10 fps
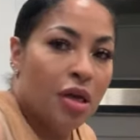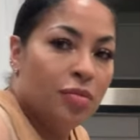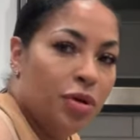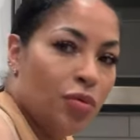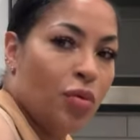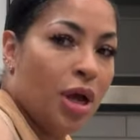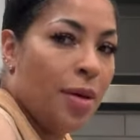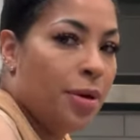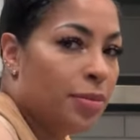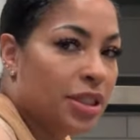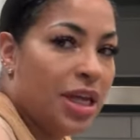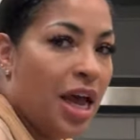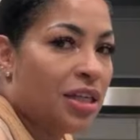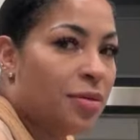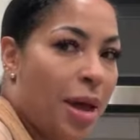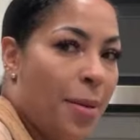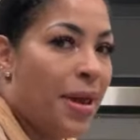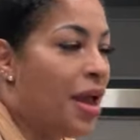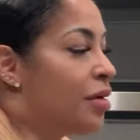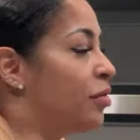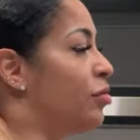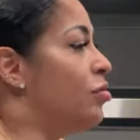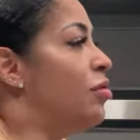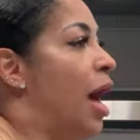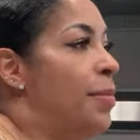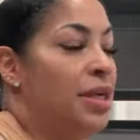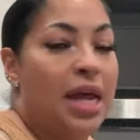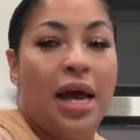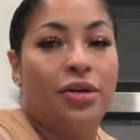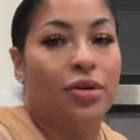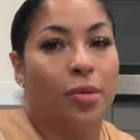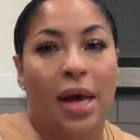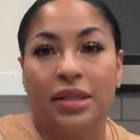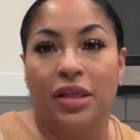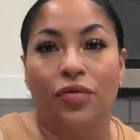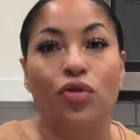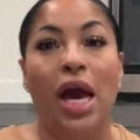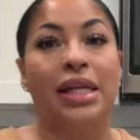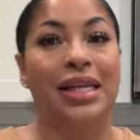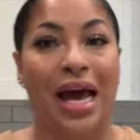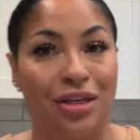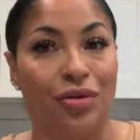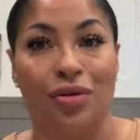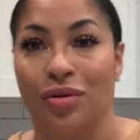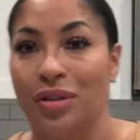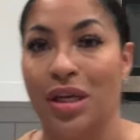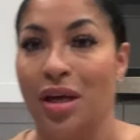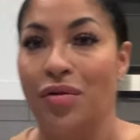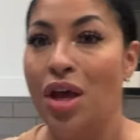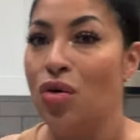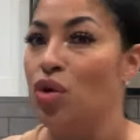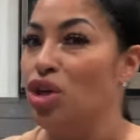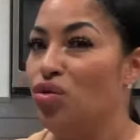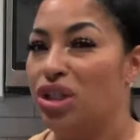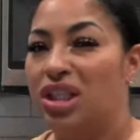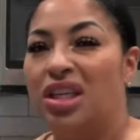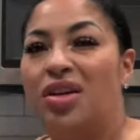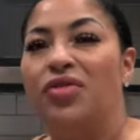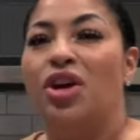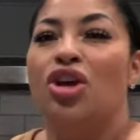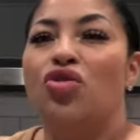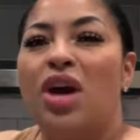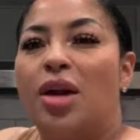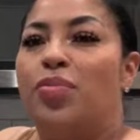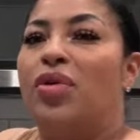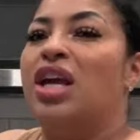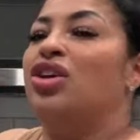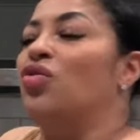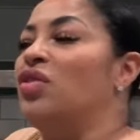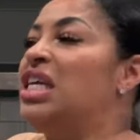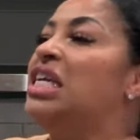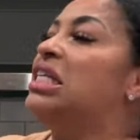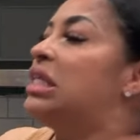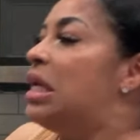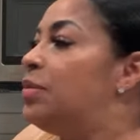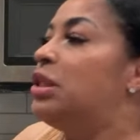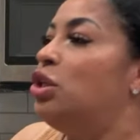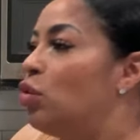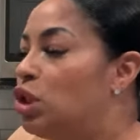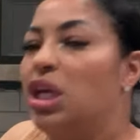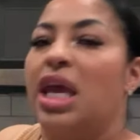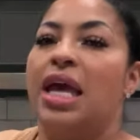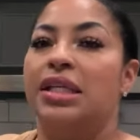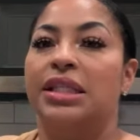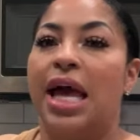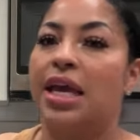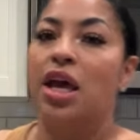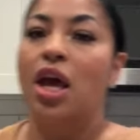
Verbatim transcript: be rubbing, massaging my back. Ooh, I be doctoring on myself. You got to doctor on yourself. When you stiff, you got to bring your knees up to your chest. Like,